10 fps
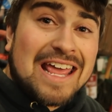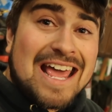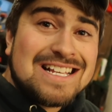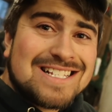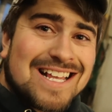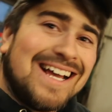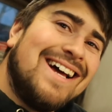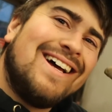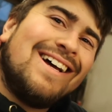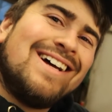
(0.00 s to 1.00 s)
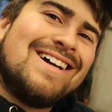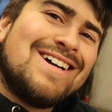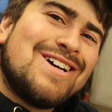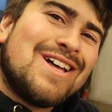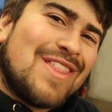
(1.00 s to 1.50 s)
it is,
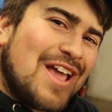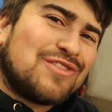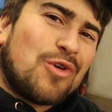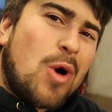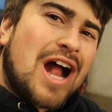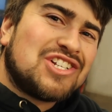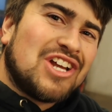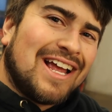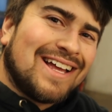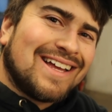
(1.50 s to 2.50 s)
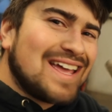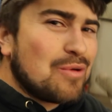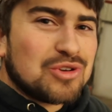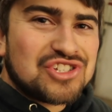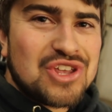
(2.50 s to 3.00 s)
thanks for watching,
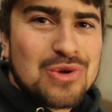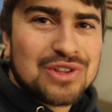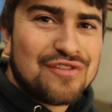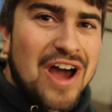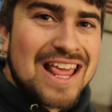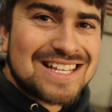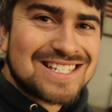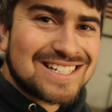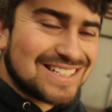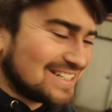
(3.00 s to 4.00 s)
and we'll see you in the funnies.